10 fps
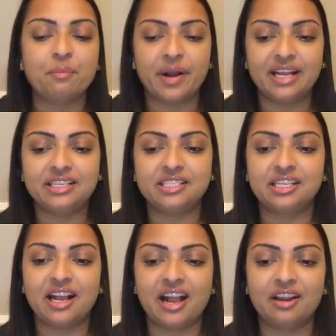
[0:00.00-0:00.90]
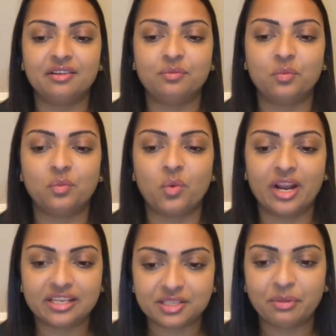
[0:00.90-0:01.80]
but I
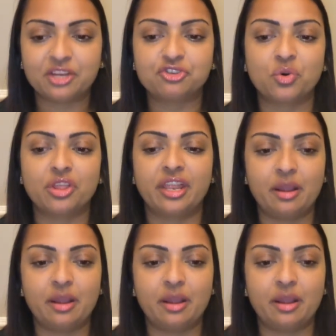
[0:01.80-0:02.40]
wanted to make sure